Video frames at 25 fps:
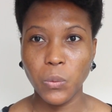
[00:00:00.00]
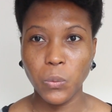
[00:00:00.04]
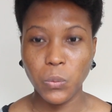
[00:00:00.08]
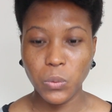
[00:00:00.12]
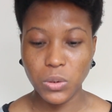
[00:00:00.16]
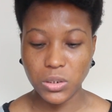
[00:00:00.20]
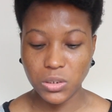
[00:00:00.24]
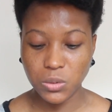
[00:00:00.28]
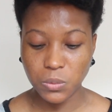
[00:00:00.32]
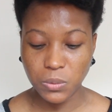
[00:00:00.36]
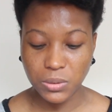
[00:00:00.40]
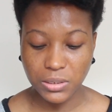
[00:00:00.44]

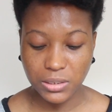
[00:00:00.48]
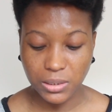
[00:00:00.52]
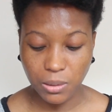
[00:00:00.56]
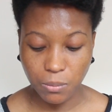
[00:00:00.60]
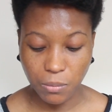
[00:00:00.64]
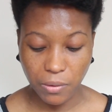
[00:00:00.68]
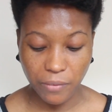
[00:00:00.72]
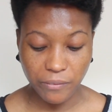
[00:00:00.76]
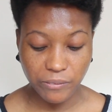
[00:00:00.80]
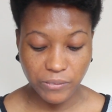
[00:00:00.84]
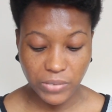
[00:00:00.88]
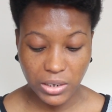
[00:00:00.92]
Which ones are
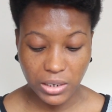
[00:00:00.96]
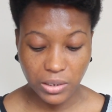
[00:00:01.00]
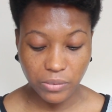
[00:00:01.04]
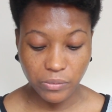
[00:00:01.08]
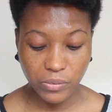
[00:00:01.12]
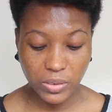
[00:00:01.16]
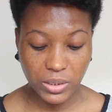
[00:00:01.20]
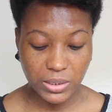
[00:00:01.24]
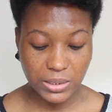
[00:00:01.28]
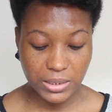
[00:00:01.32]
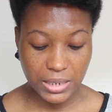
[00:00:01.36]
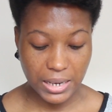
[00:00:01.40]
my
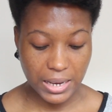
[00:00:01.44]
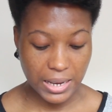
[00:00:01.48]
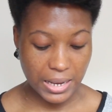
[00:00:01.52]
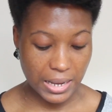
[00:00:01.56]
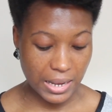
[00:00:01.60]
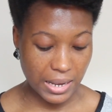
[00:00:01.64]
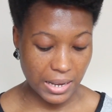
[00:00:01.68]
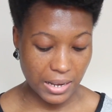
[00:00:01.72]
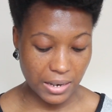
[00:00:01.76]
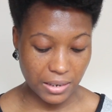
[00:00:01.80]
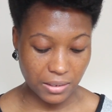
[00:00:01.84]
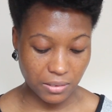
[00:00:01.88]
favourite,
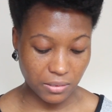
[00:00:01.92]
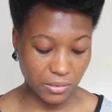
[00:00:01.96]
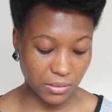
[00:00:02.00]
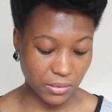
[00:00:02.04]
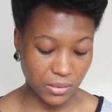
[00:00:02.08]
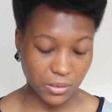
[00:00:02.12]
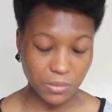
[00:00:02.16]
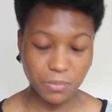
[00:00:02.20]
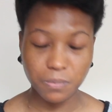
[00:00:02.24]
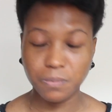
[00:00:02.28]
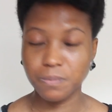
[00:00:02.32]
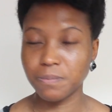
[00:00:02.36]

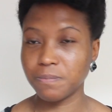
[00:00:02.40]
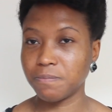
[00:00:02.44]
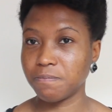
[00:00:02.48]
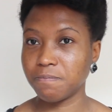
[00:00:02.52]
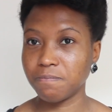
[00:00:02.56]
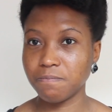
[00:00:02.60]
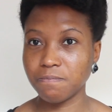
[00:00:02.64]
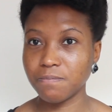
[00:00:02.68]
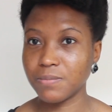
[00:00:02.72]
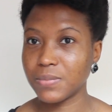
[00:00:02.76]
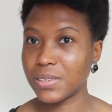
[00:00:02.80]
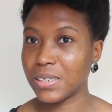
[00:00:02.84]
and
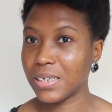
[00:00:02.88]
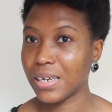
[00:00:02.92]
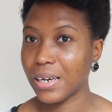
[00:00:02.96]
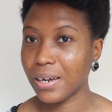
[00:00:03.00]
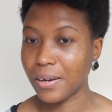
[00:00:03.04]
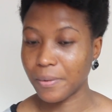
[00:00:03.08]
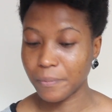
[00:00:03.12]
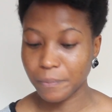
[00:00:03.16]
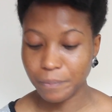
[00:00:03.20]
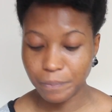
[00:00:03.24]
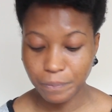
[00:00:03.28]
yeah.